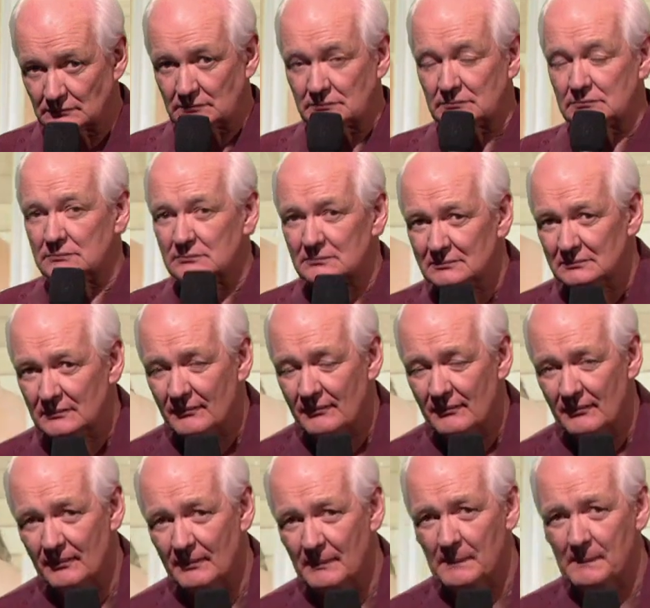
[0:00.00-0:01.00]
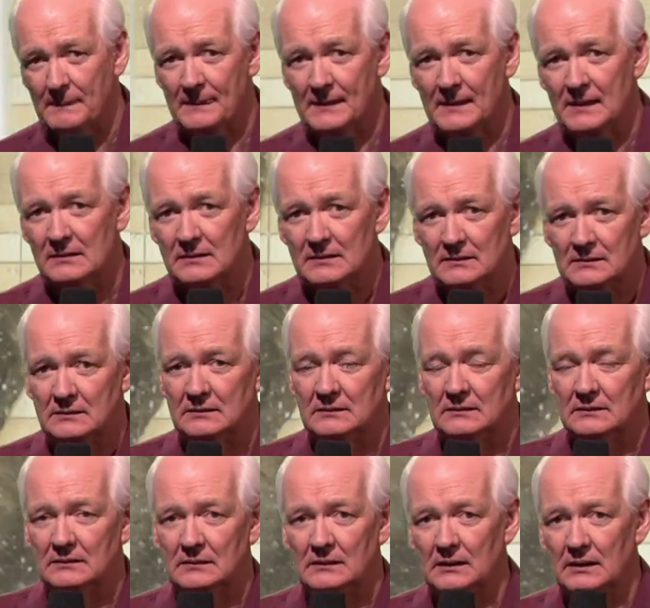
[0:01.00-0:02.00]
Colin, this is breaking
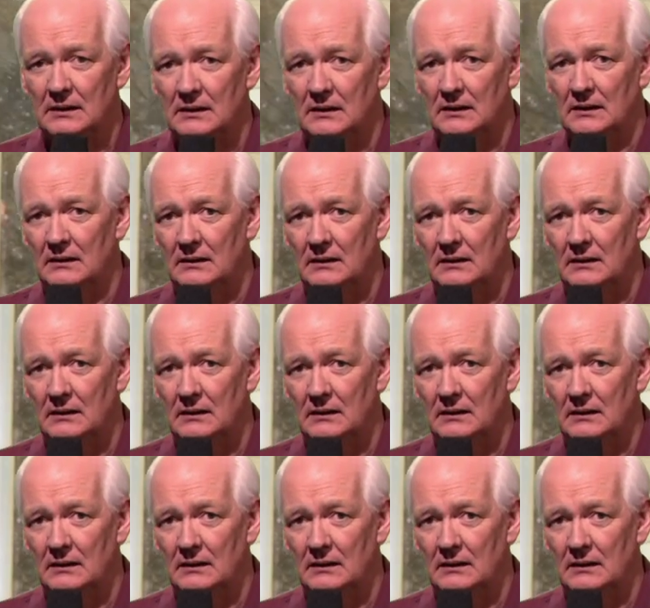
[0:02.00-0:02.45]
news here. Just